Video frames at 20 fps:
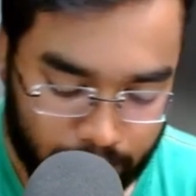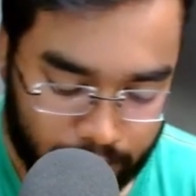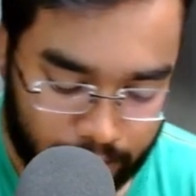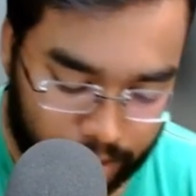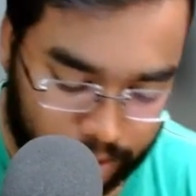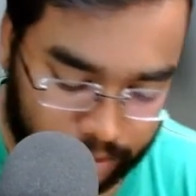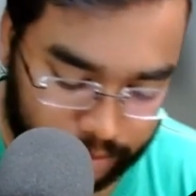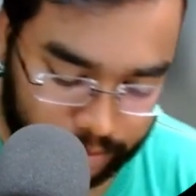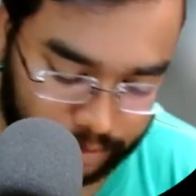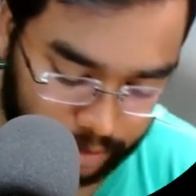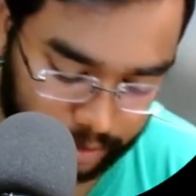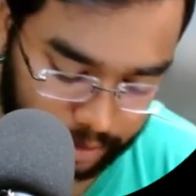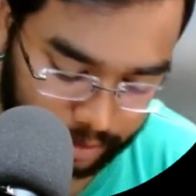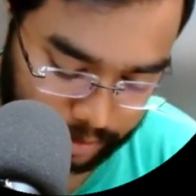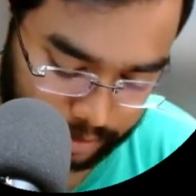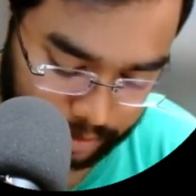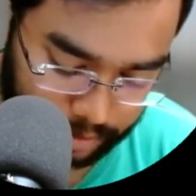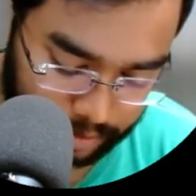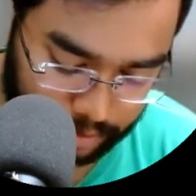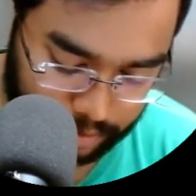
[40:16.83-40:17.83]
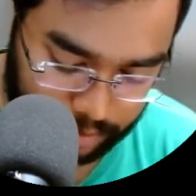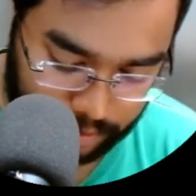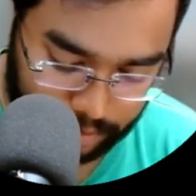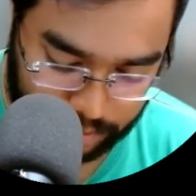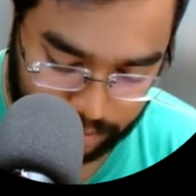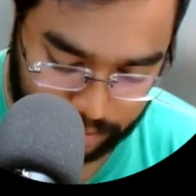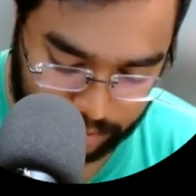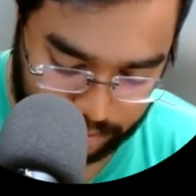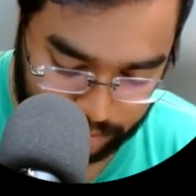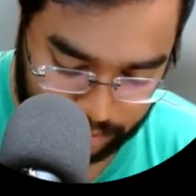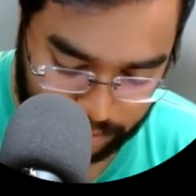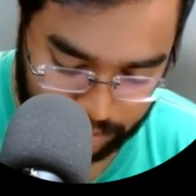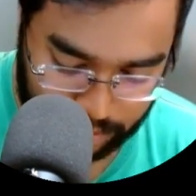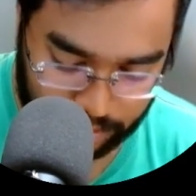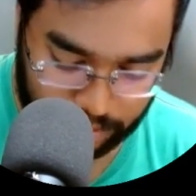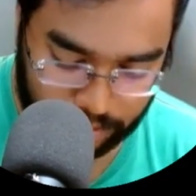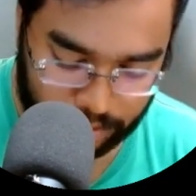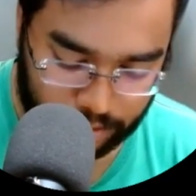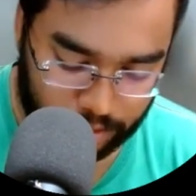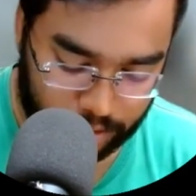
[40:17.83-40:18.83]
and then
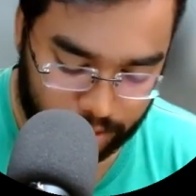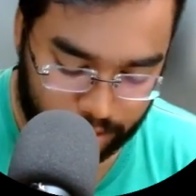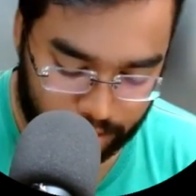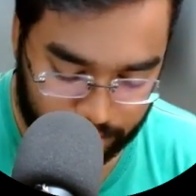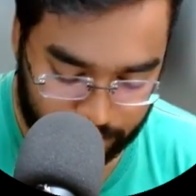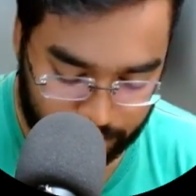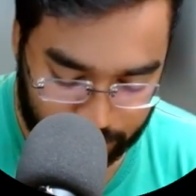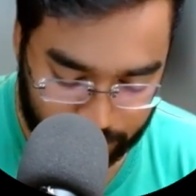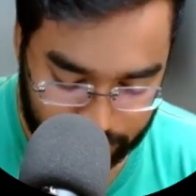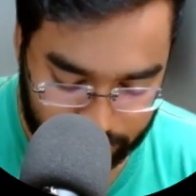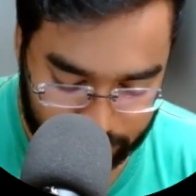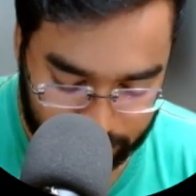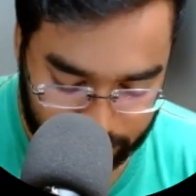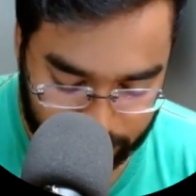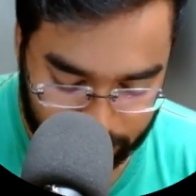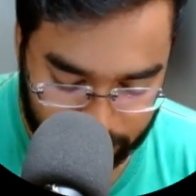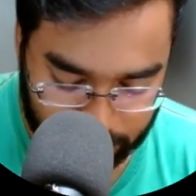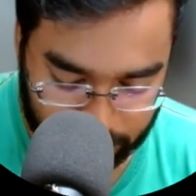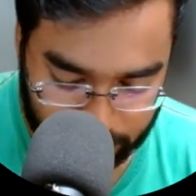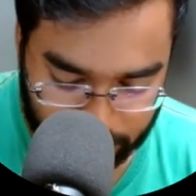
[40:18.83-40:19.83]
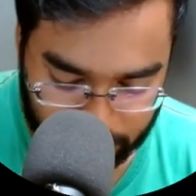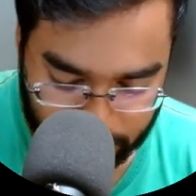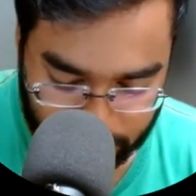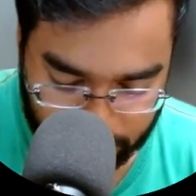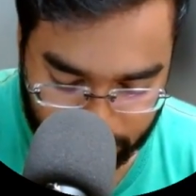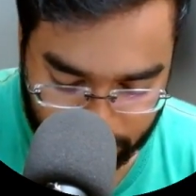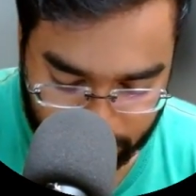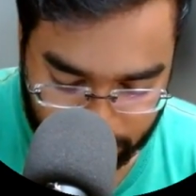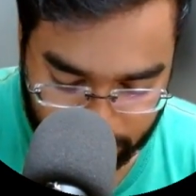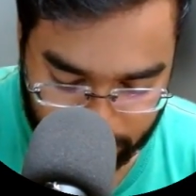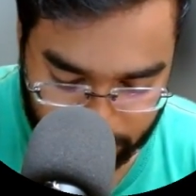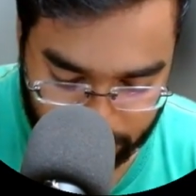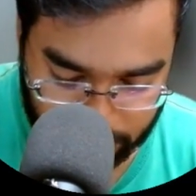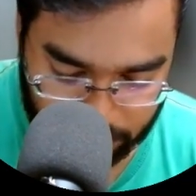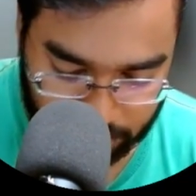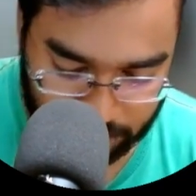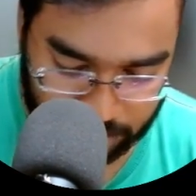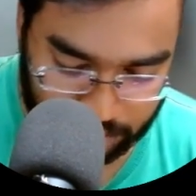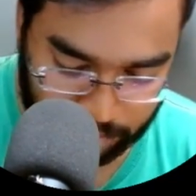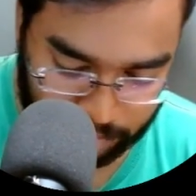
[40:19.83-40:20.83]
here it is
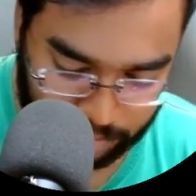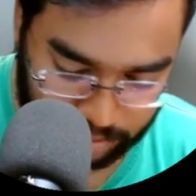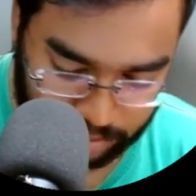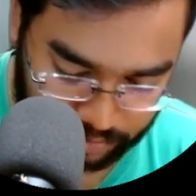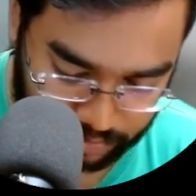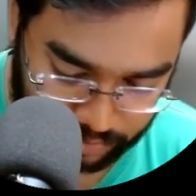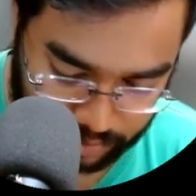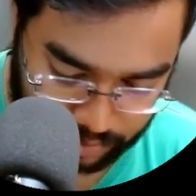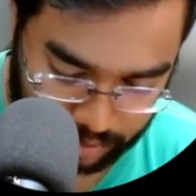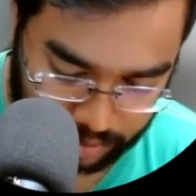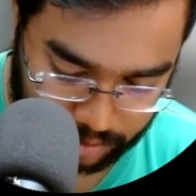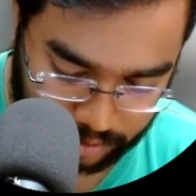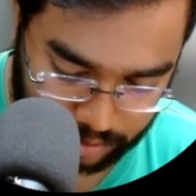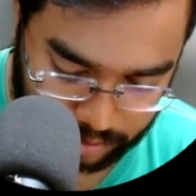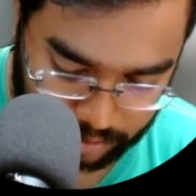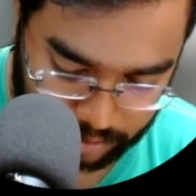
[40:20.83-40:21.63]
number 3,